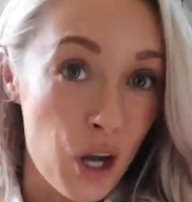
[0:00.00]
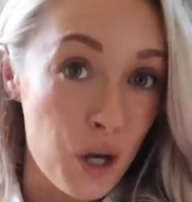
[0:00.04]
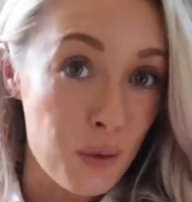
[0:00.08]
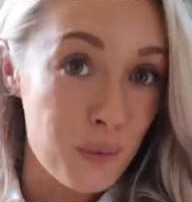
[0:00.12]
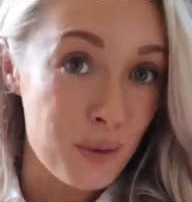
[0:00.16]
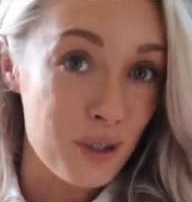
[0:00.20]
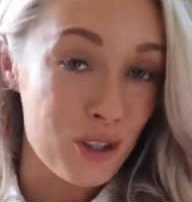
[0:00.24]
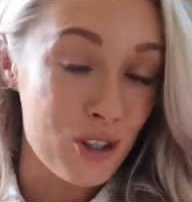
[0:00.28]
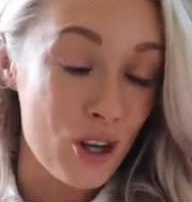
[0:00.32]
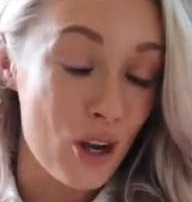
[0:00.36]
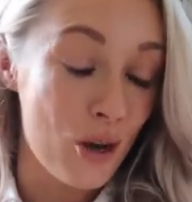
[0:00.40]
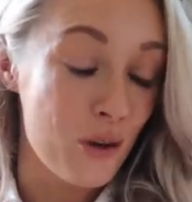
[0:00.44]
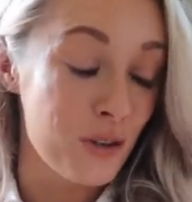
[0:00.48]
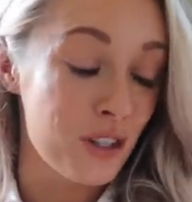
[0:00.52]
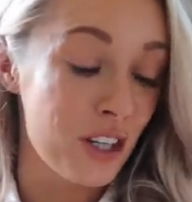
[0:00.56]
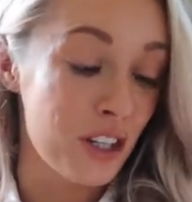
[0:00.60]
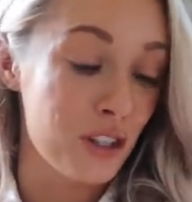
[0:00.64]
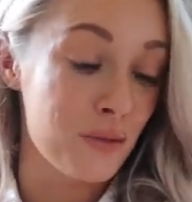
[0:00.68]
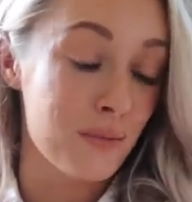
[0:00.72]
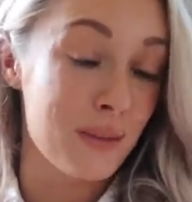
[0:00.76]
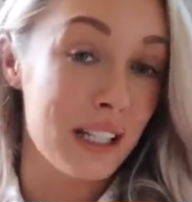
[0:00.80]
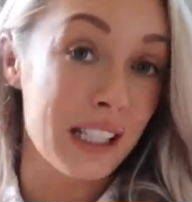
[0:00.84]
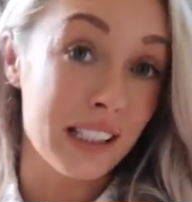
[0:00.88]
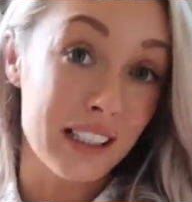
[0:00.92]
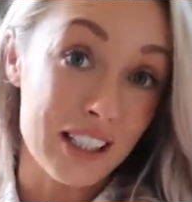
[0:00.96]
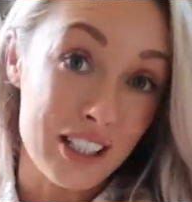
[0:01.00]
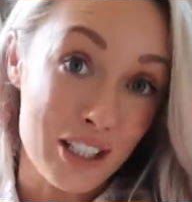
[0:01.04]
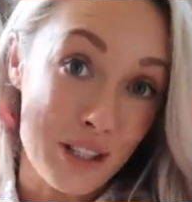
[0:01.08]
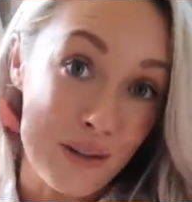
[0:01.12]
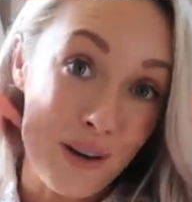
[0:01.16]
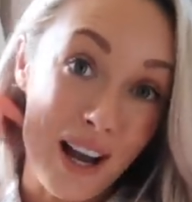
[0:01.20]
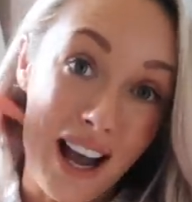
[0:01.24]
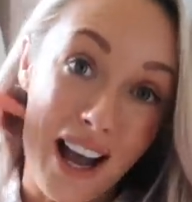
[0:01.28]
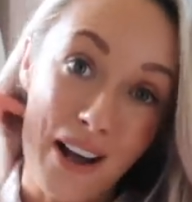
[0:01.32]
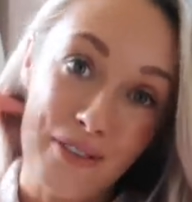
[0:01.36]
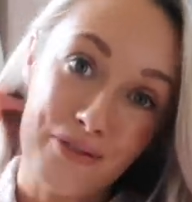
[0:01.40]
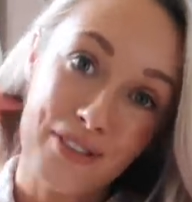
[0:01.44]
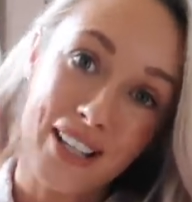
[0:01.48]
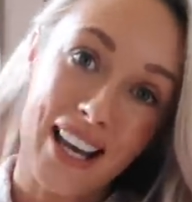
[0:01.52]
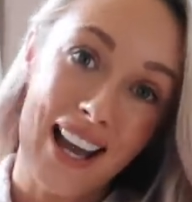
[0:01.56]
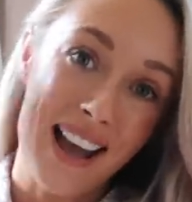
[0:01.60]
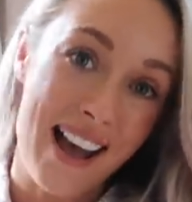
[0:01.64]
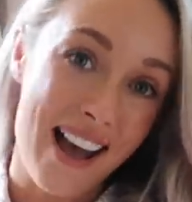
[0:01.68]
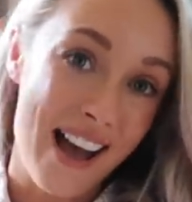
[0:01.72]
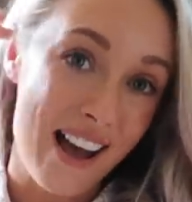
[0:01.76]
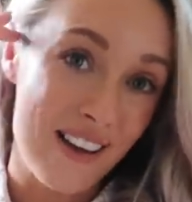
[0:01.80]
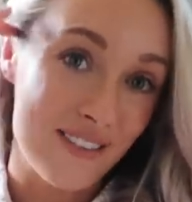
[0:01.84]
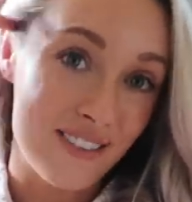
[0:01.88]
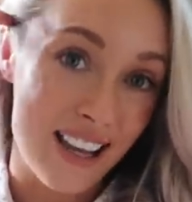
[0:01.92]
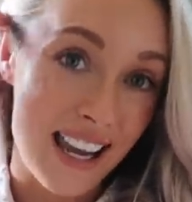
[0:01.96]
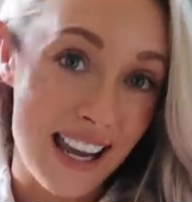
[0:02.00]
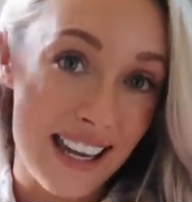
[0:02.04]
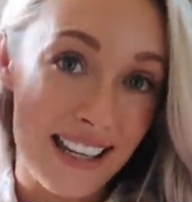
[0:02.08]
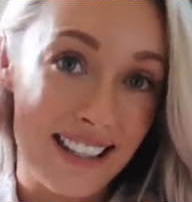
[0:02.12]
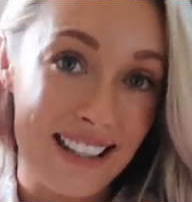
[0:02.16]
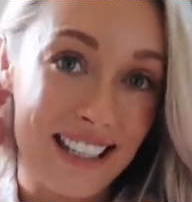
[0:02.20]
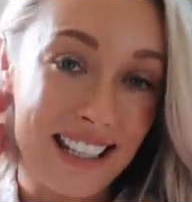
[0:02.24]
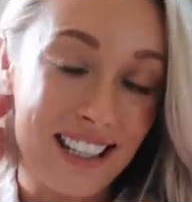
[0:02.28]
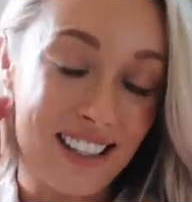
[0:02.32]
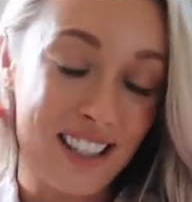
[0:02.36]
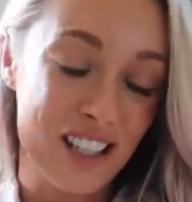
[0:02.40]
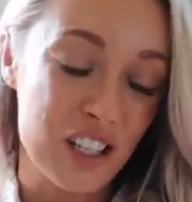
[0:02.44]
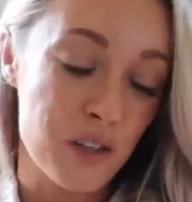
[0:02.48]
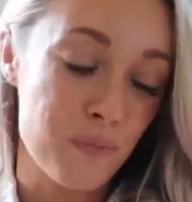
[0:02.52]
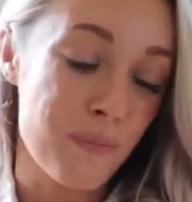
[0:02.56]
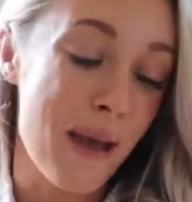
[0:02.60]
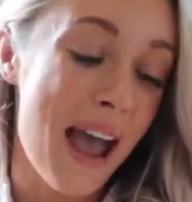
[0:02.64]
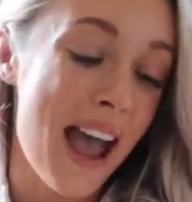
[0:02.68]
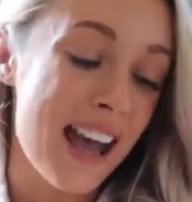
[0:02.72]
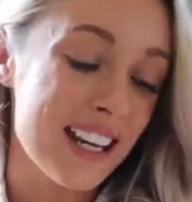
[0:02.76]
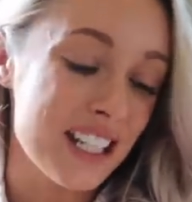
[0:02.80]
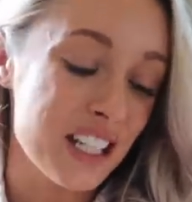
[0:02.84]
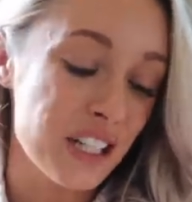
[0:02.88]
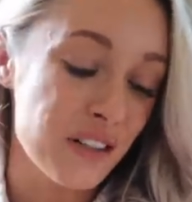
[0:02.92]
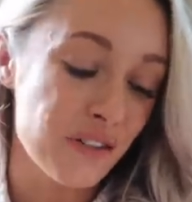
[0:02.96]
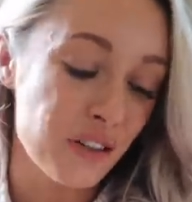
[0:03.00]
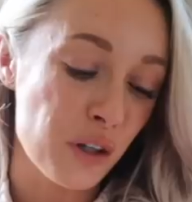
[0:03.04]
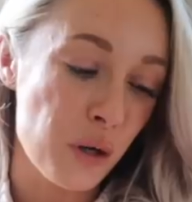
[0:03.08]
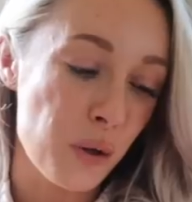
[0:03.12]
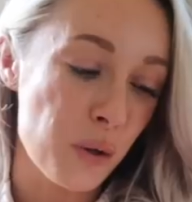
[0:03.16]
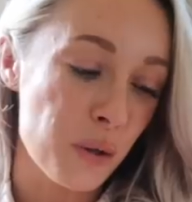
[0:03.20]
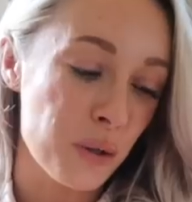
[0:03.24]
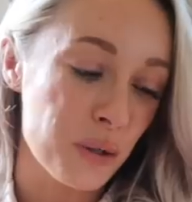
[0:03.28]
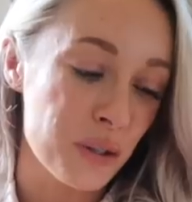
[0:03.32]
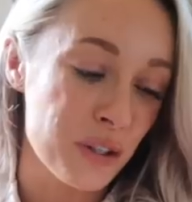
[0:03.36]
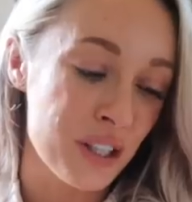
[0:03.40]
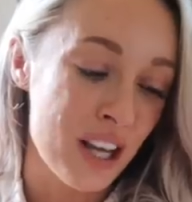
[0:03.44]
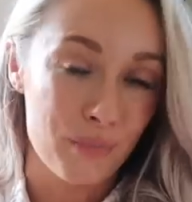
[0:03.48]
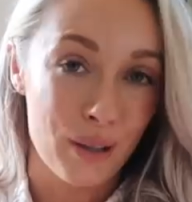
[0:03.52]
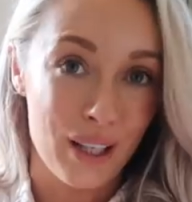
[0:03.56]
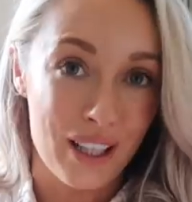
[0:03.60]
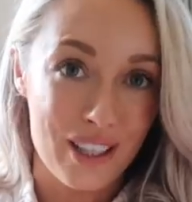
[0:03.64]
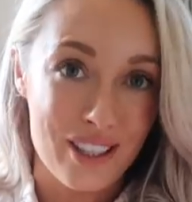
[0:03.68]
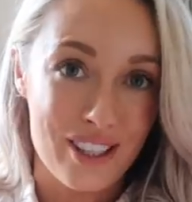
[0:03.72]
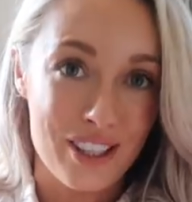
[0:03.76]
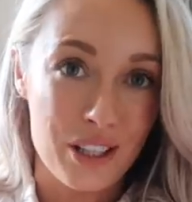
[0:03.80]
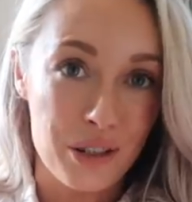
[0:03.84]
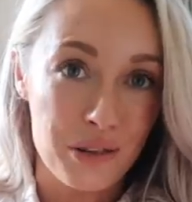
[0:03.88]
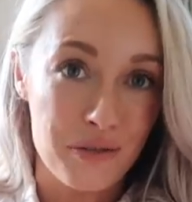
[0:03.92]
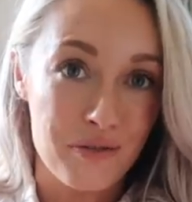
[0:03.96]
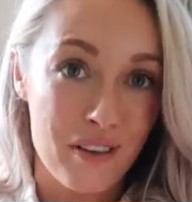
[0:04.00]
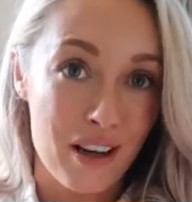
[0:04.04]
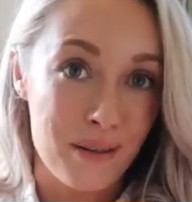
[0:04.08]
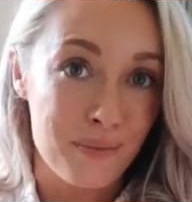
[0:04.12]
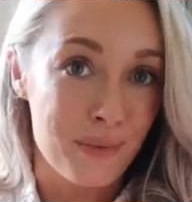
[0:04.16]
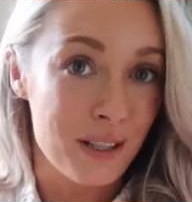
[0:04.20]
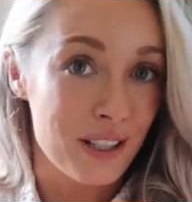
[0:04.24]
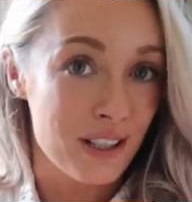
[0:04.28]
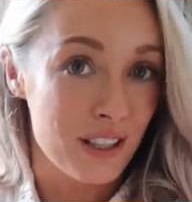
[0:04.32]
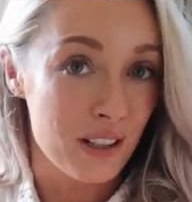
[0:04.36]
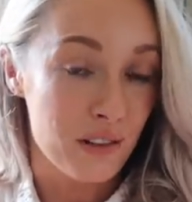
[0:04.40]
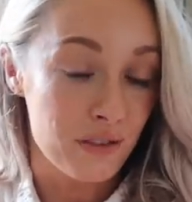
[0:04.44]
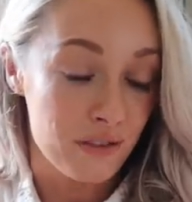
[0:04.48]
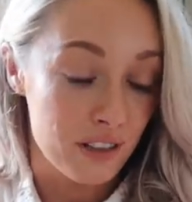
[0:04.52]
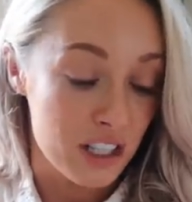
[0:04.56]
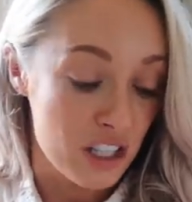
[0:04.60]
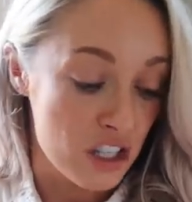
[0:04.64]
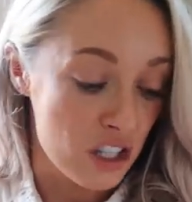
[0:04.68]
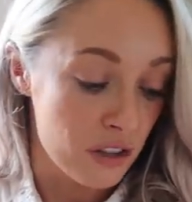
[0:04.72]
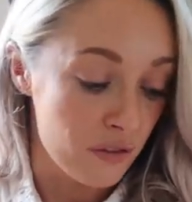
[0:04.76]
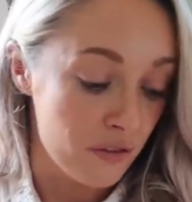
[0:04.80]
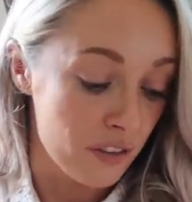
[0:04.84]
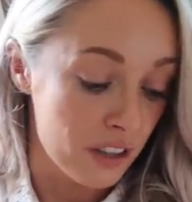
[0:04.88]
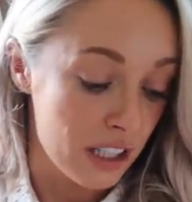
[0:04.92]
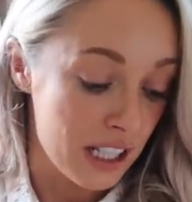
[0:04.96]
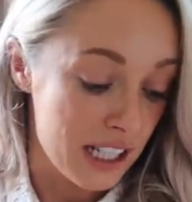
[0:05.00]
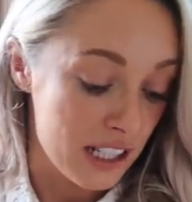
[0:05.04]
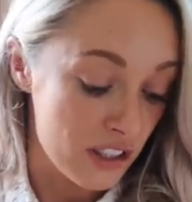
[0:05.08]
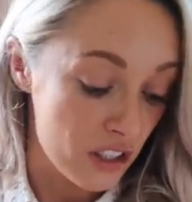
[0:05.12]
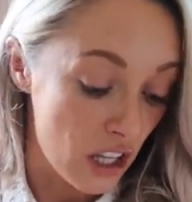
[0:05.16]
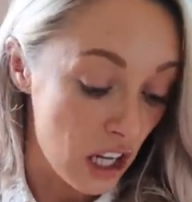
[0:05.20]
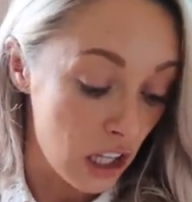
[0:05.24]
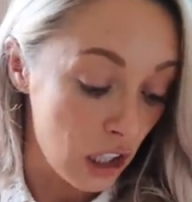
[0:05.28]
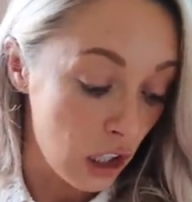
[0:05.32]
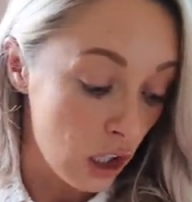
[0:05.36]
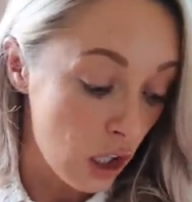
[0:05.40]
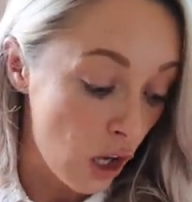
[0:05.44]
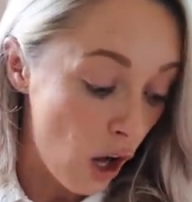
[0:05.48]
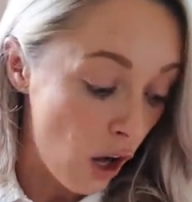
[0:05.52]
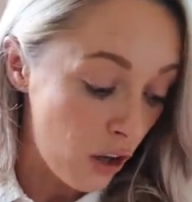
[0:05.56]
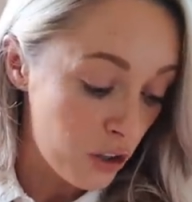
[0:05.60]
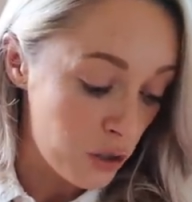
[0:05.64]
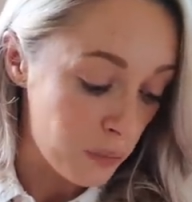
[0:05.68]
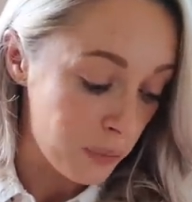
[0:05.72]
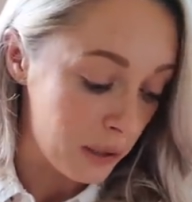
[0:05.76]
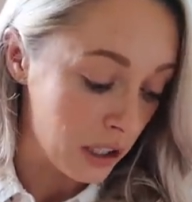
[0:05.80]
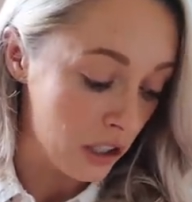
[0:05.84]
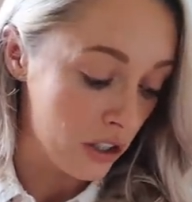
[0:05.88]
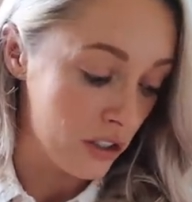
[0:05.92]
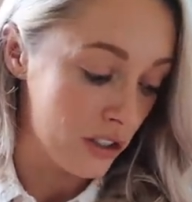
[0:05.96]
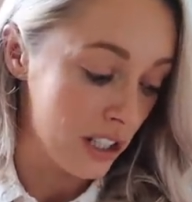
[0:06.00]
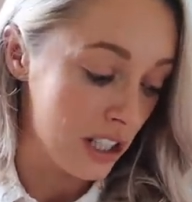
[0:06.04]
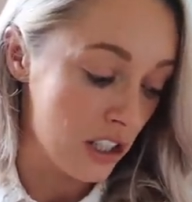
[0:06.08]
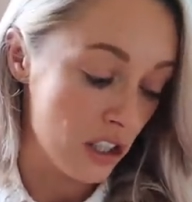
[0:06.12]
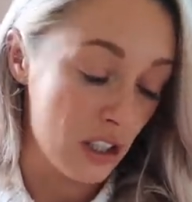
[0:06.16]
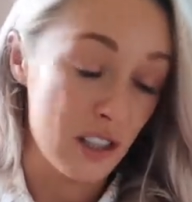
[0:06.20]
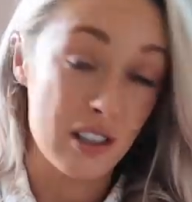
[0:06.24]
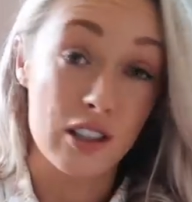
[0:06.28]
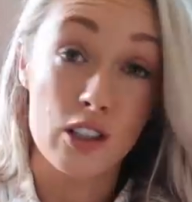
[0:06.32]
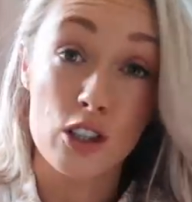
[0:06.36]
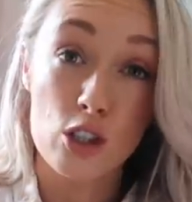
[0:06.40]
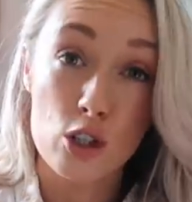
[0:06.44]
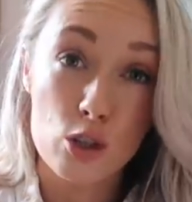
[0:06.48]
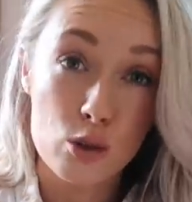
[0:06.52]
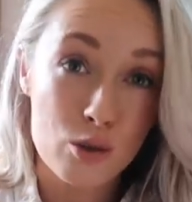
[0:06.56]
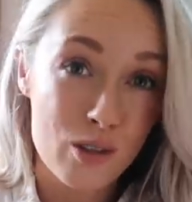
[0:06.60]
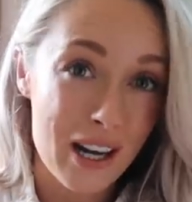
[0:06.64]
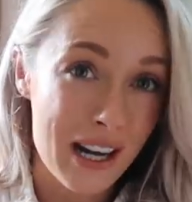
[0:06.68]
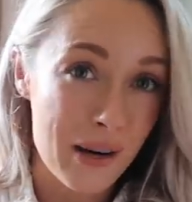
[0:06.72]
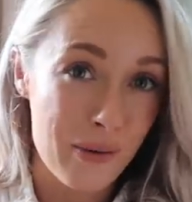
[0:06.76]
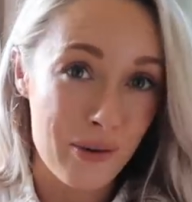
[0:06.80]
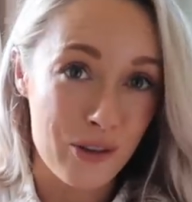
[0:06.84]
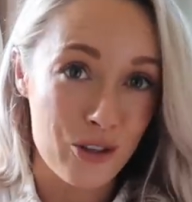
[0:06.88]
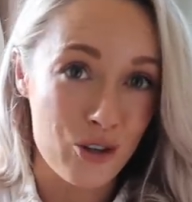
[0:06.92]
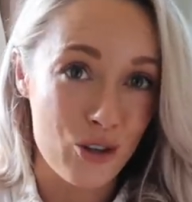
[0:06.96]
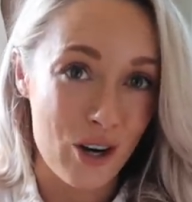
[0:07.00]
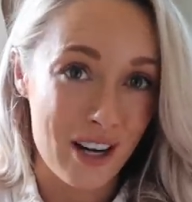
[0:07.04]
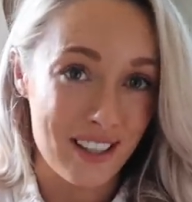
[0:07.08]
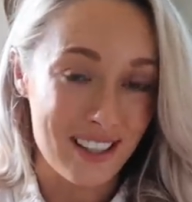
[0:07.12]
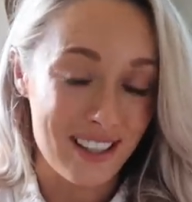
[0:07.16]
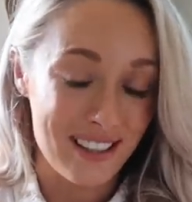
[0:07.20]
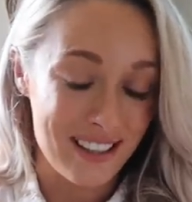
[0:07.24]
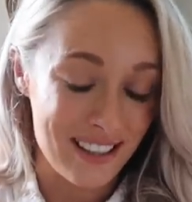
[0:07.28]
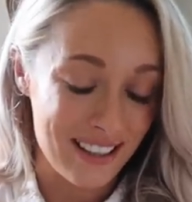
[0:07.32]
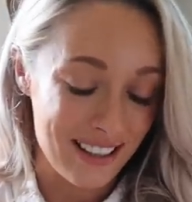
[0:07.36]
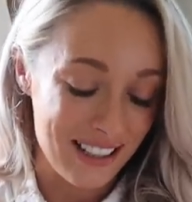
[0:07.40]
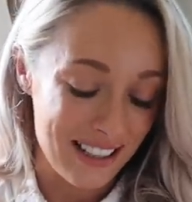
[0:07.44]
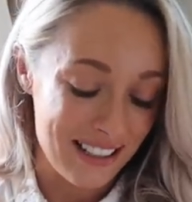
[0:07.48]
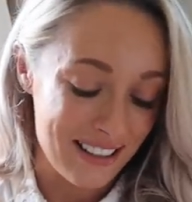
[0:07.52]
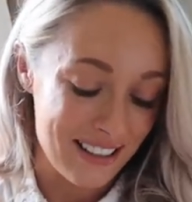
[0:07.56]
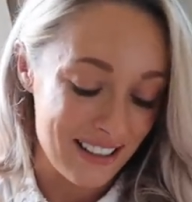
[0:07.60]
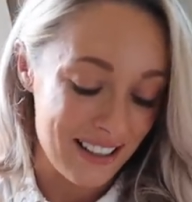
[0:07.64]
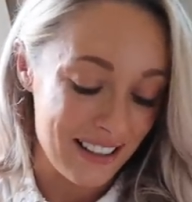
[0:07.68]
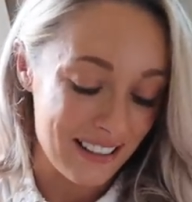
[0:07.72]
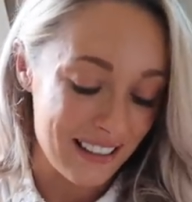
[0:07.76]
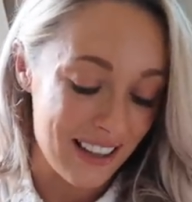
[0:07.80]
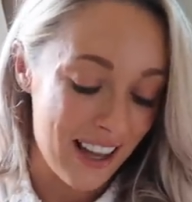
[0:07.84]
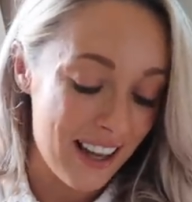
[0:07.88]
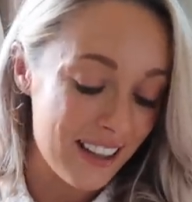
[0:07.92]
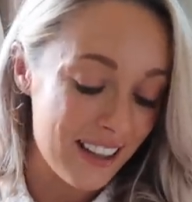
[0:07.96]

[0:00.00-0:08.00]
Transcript: Open toe does mean you have to have a decent pedi, of course, but I still find myself reaching for these a lot because they just look great with dresses and things like